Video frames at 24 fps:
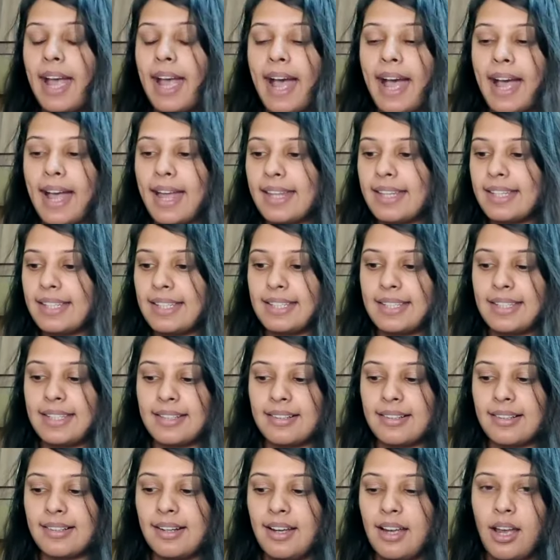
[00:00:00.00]
And
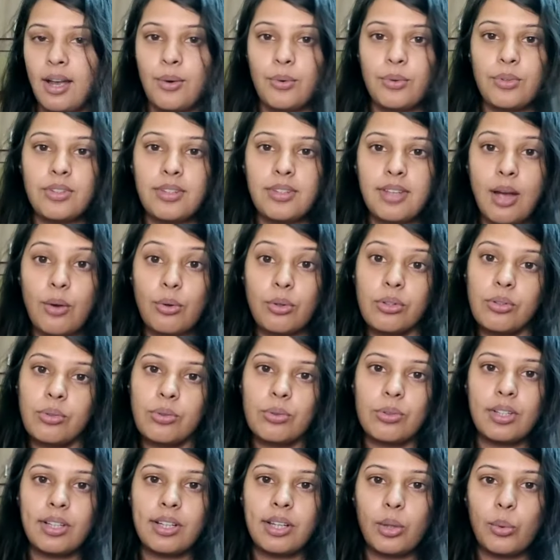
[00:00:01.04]
uh, was
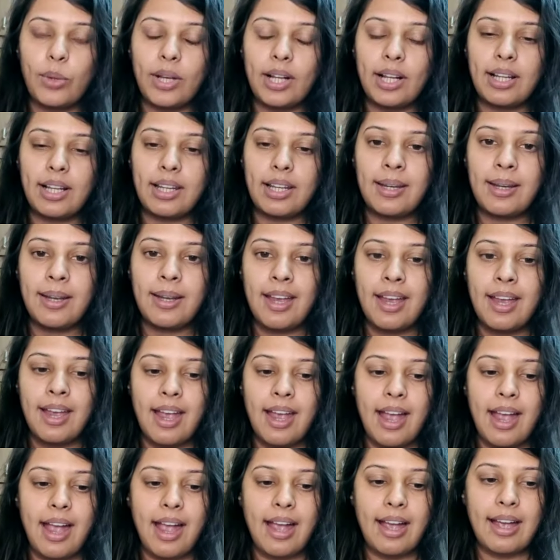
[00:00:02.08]
out really quickly.
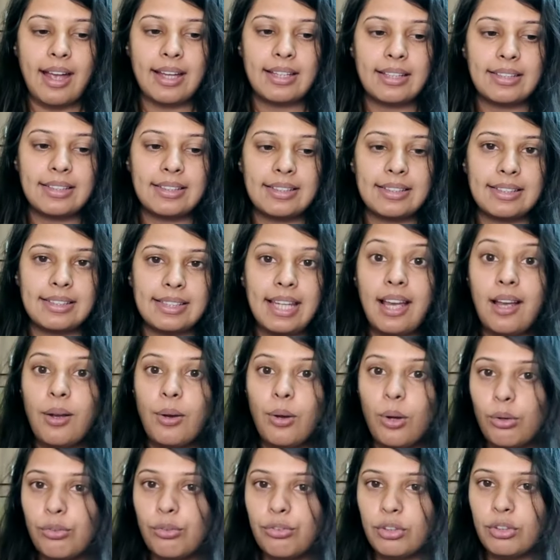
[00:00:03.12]
And yeah,
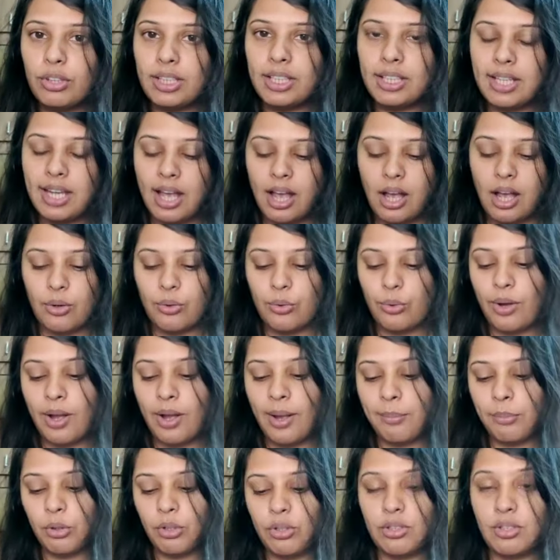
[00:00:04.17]
hopefully now
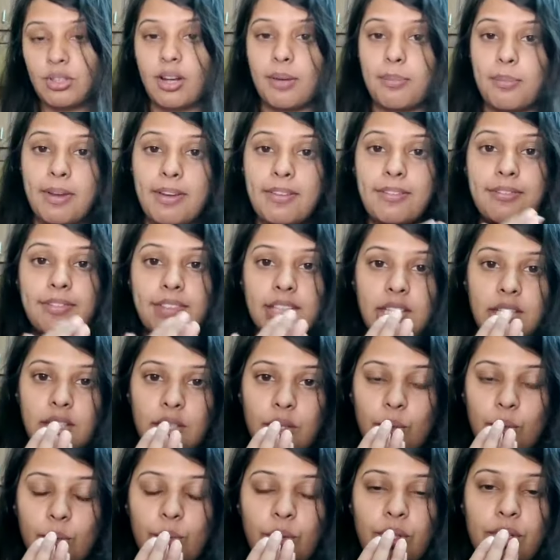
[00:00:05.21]
I'm gonna start my
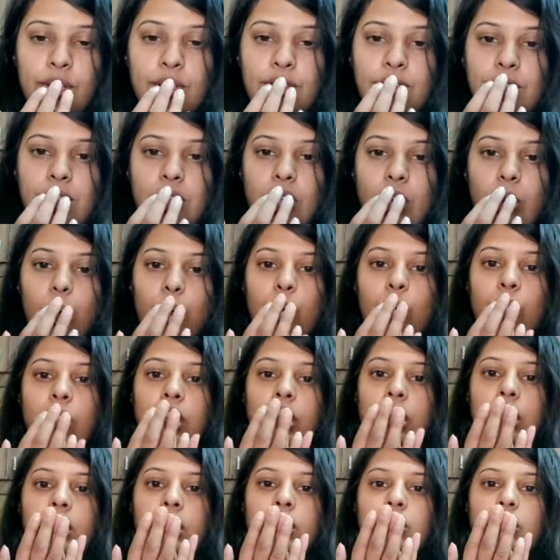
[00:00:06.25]
physio.
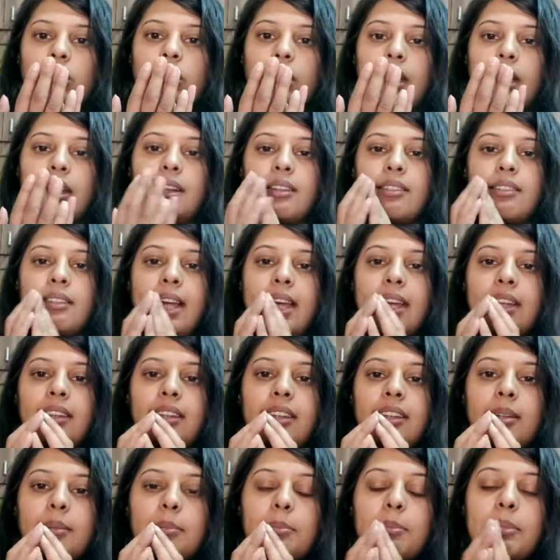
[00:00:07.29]
So to get
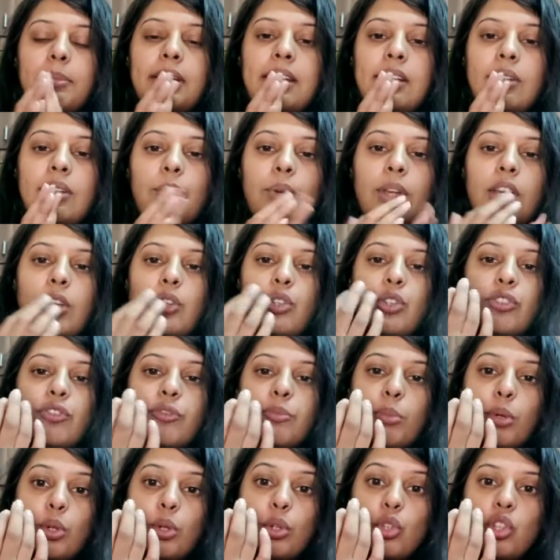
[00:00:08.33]
like the complete range
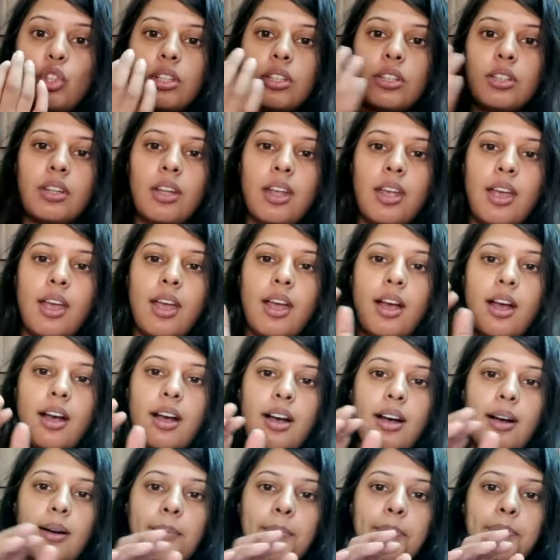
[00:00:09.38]
of motion.
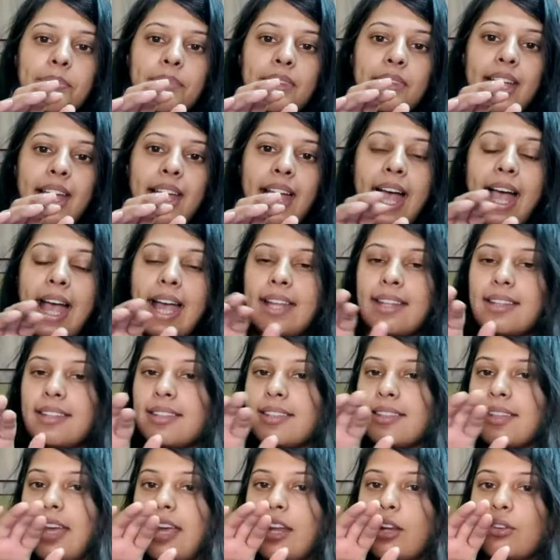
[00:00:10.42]
Um,
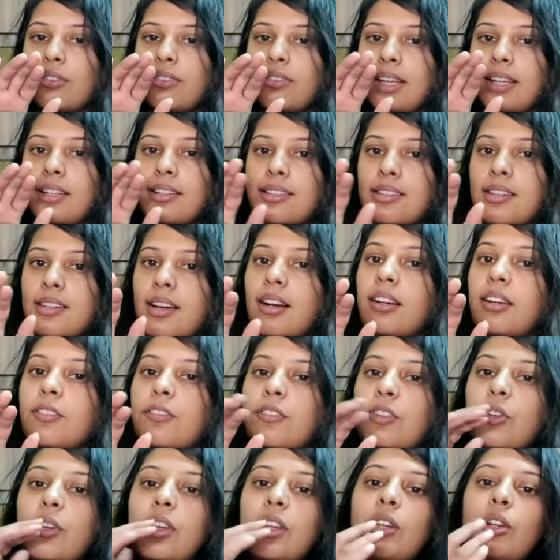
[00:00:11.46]
hands kind of like stuck
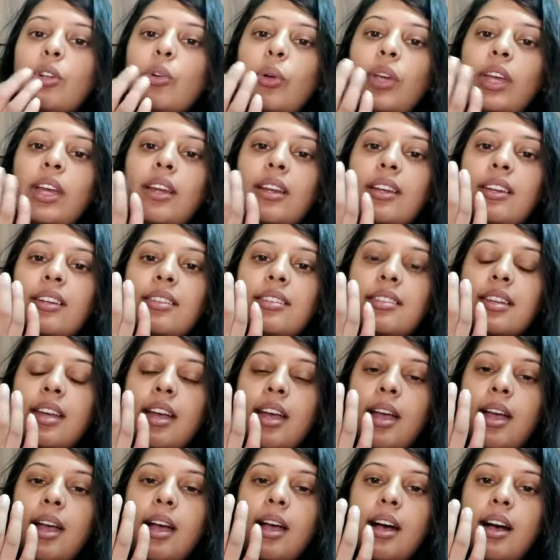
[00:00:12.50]
if you can look at it,
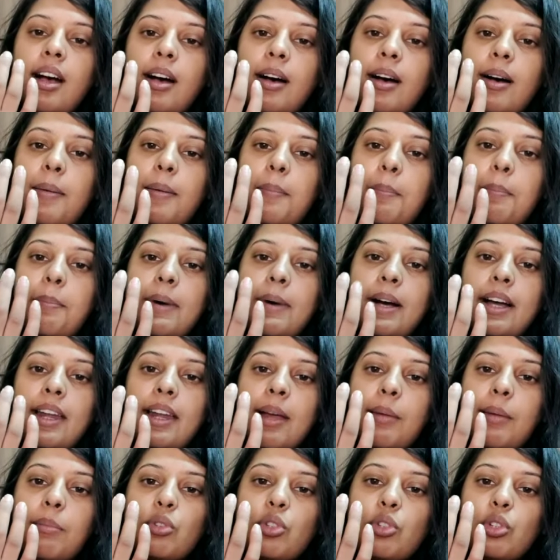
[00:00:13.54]
um,
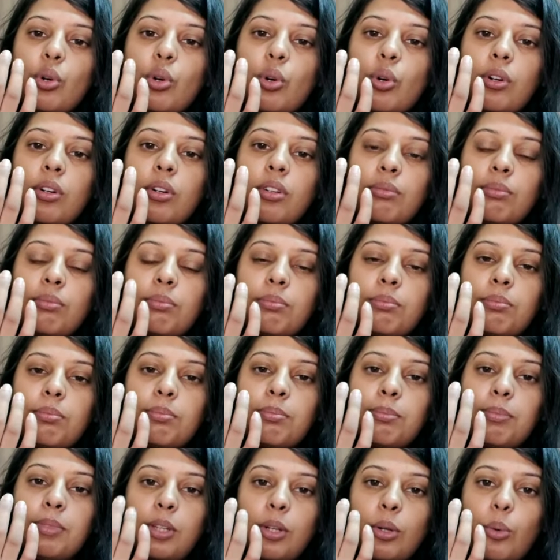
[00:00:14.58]
but I'm sure
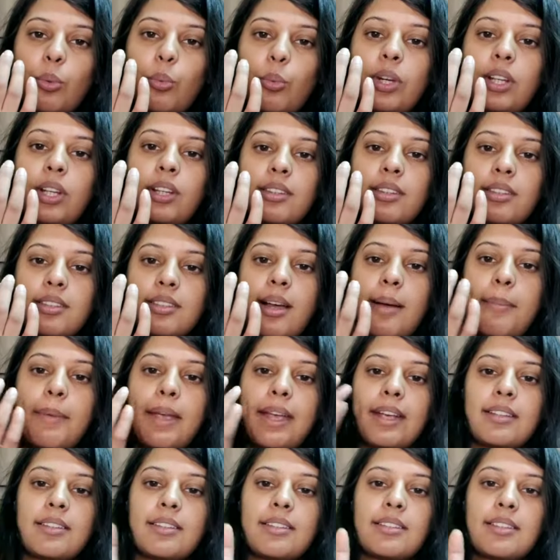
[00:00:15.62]
you know with
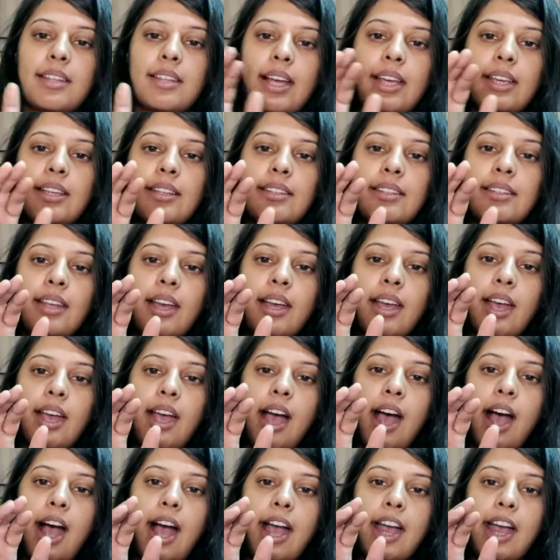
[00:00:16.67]
some exercise
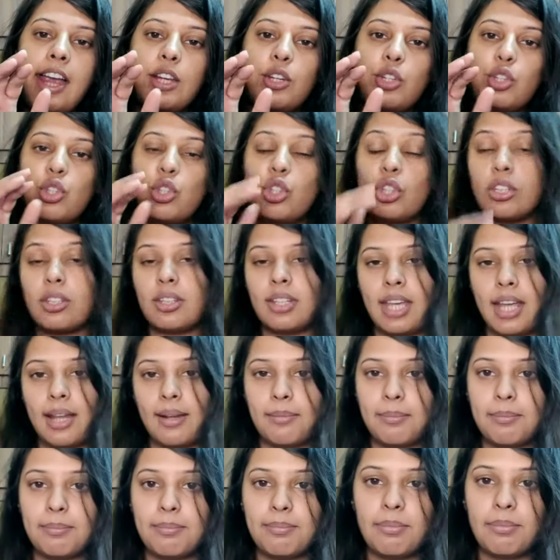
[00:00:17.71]
I should
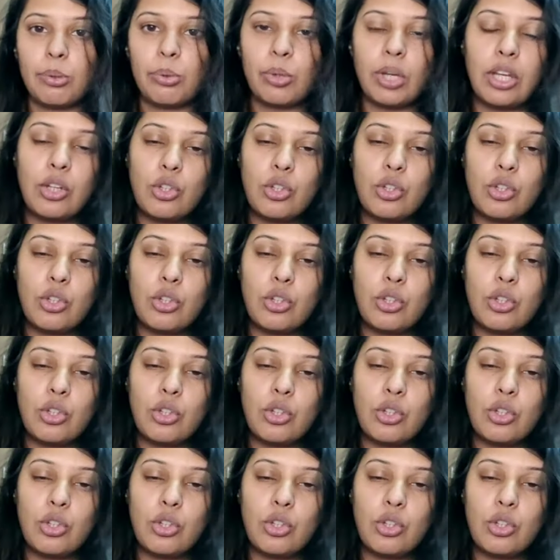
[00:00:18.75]
get the